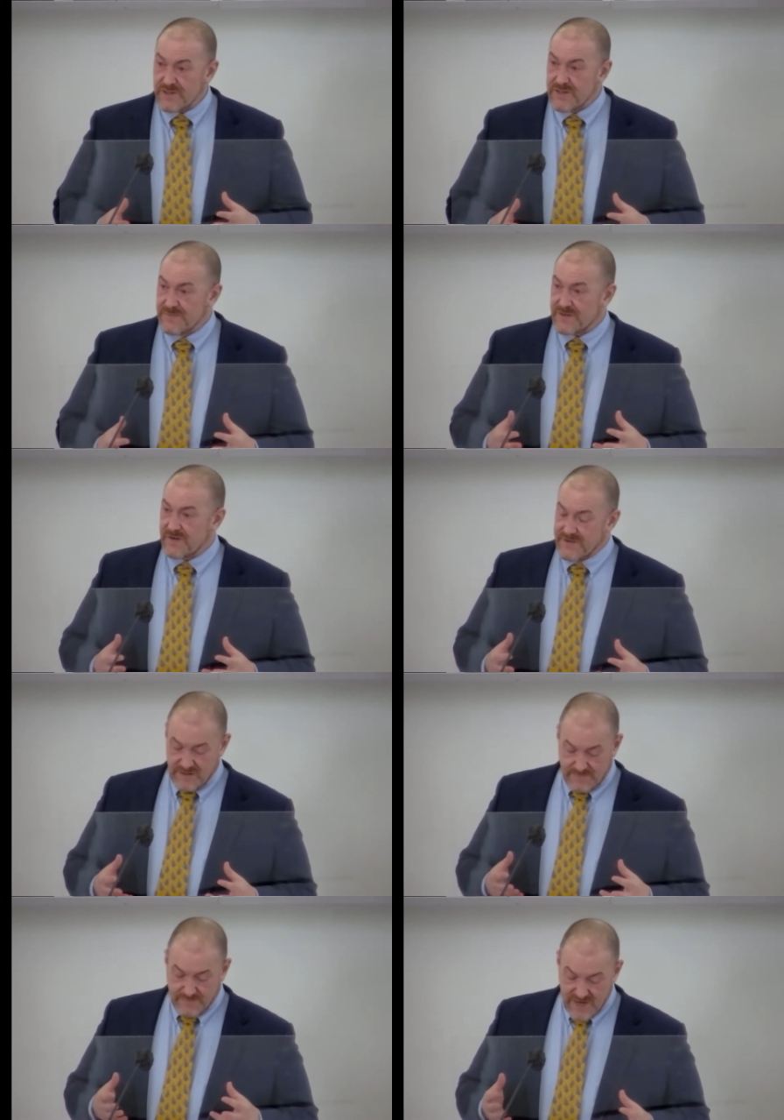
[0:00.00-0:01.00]
observed
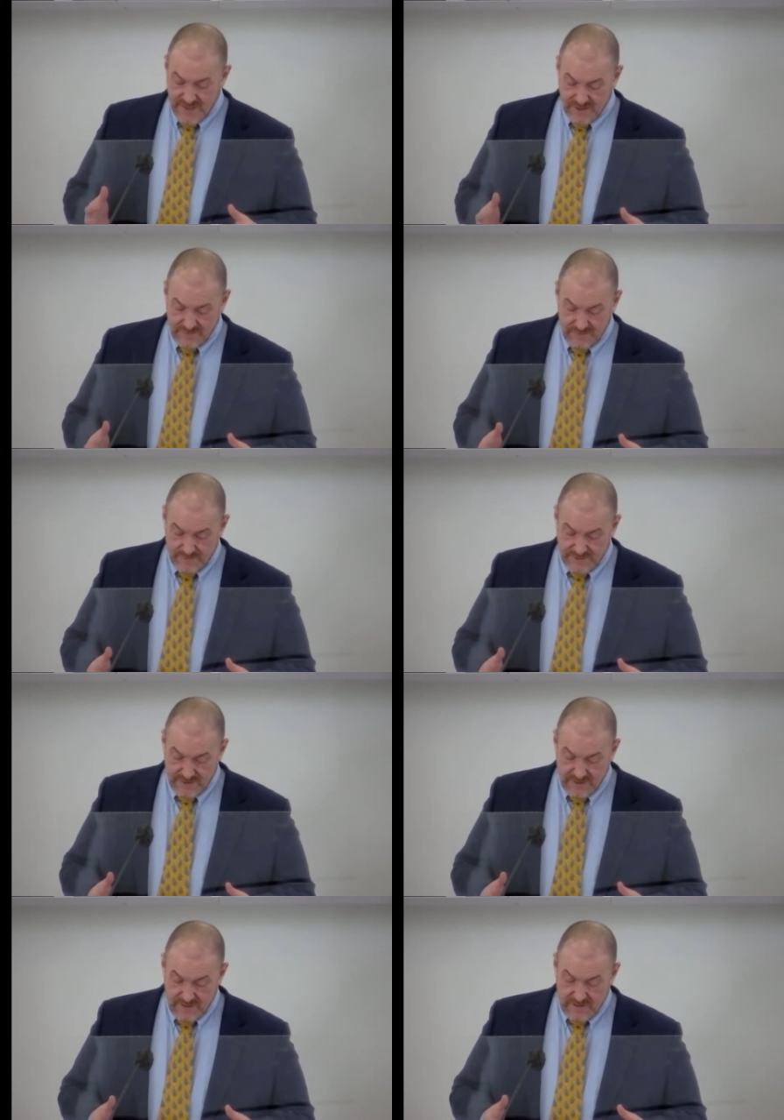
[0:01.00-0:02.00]
in oppressed groups
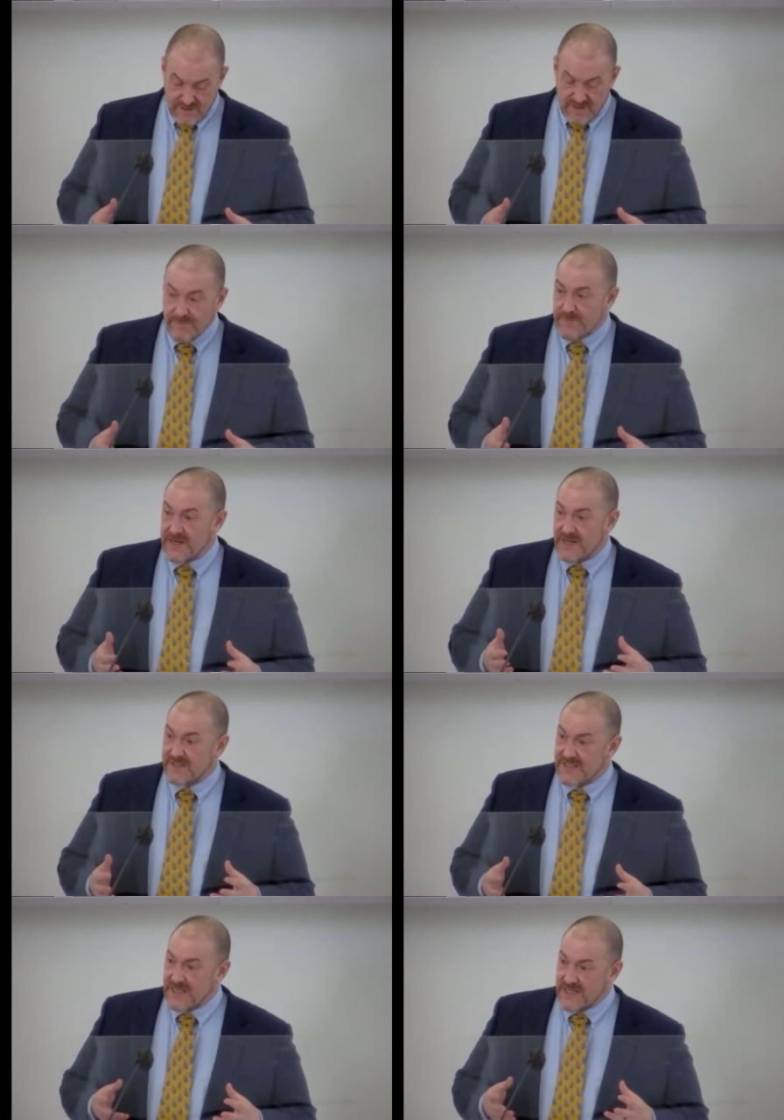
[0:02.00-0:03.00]

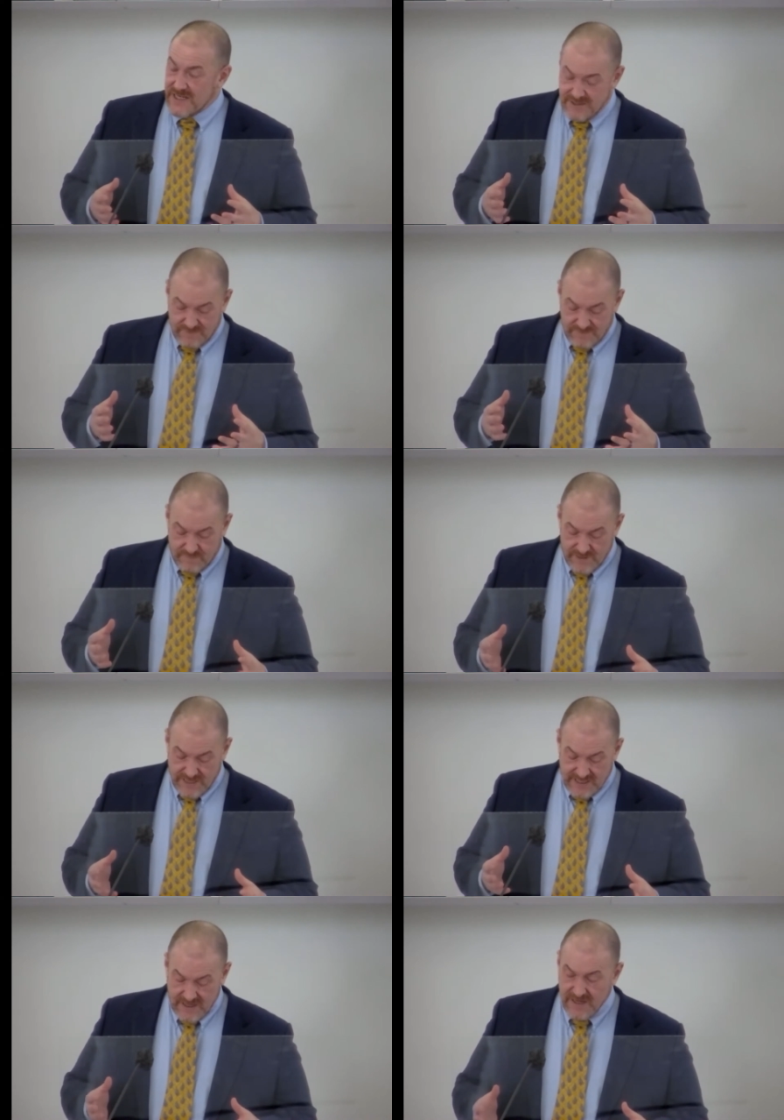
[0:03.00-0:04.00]
because they need to
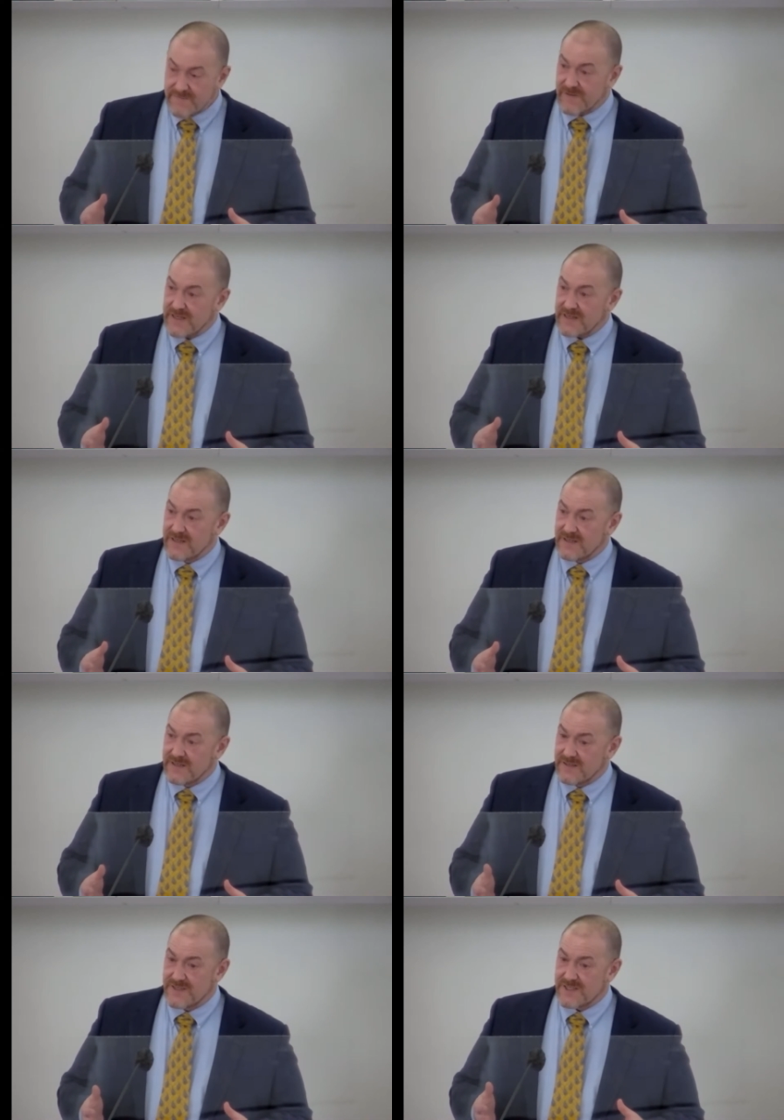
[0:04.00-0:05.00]
avoid conflict
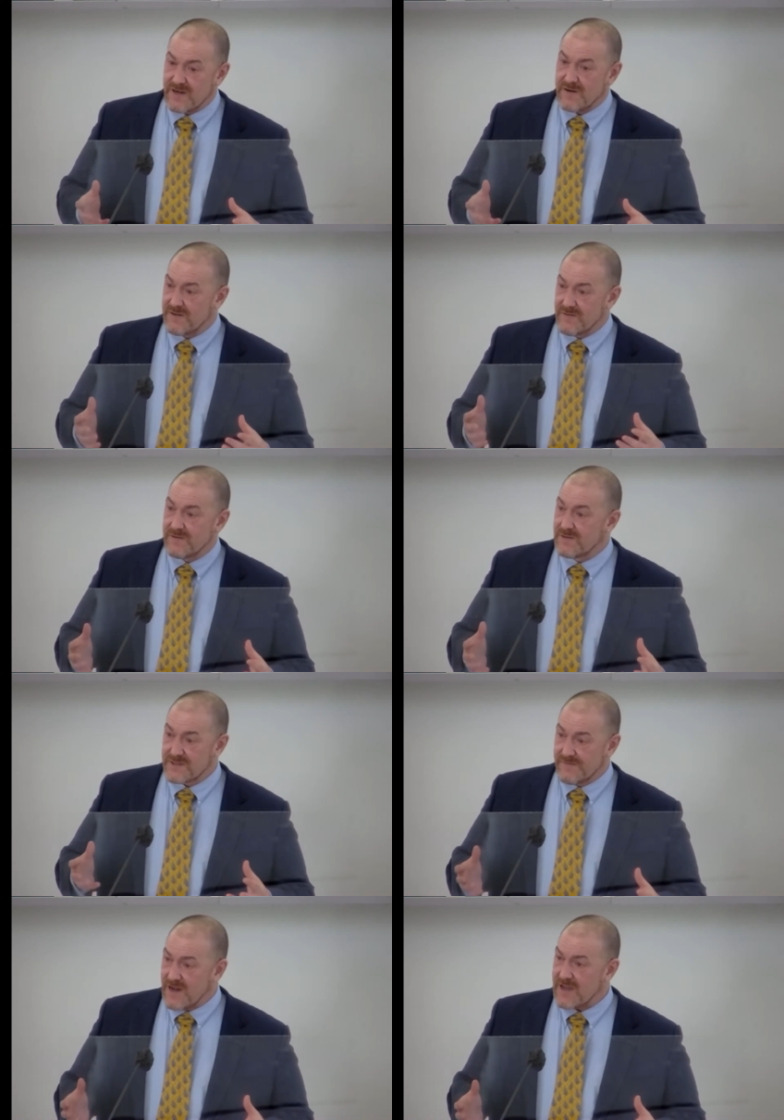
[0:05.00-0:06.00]
to secure their own
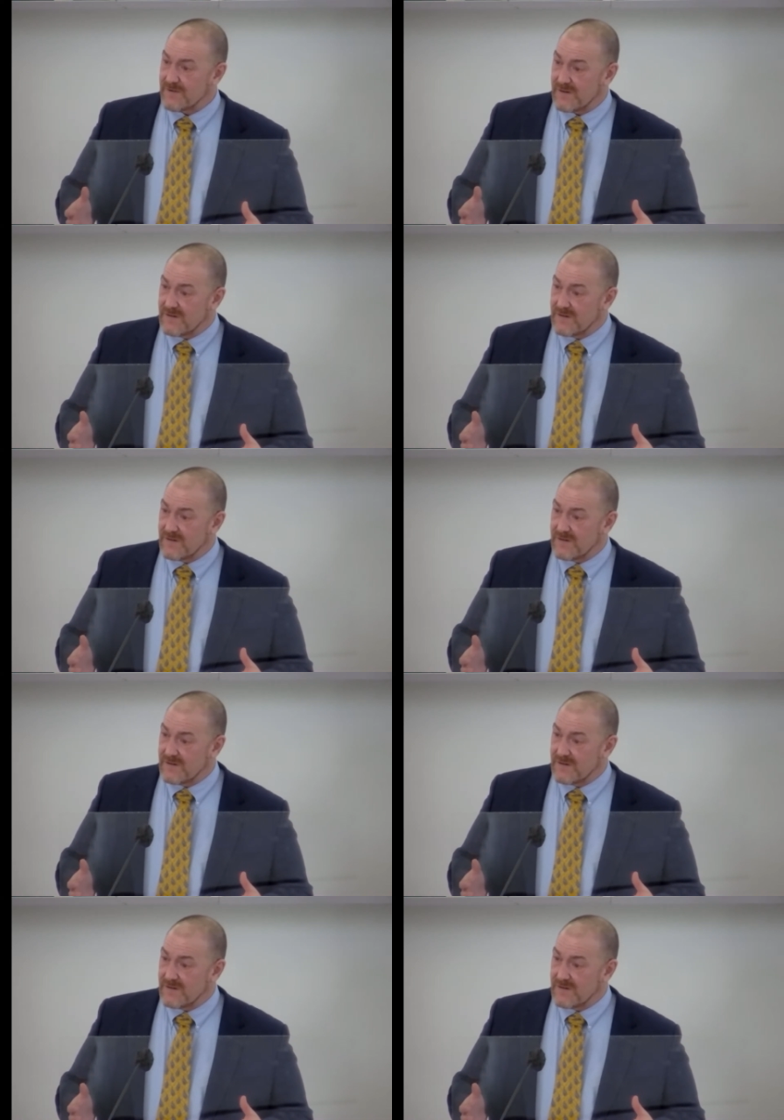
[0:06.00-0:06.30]
survival.